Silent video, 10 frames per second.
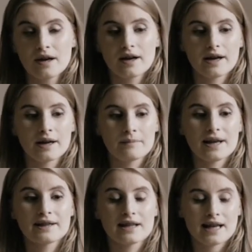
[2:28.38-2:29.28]

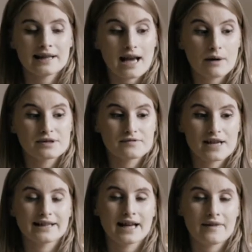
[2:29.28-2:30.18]
In the hours of
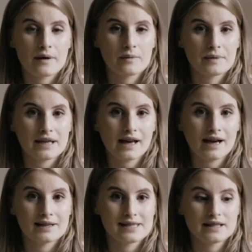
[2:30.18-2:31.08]
daylight, that would be
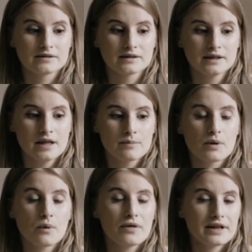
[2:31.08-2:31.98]
ideal.
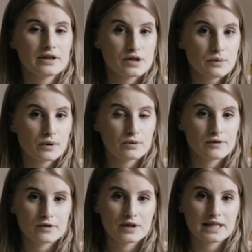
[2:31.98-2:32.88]
The one thing you do want to
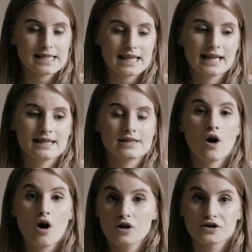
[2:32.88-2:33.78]
avoid is
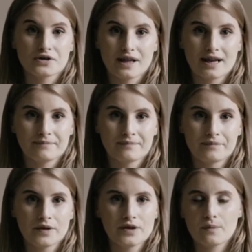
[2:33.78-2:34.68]
harsh sunlight.
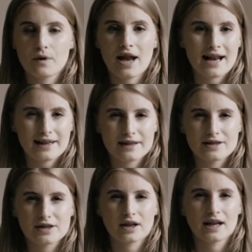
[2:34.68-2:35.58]
You don't want anything
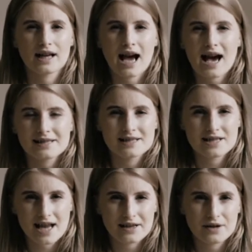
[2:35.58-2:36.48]
that's going to cast
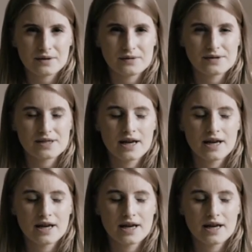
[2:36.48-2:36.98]
shadows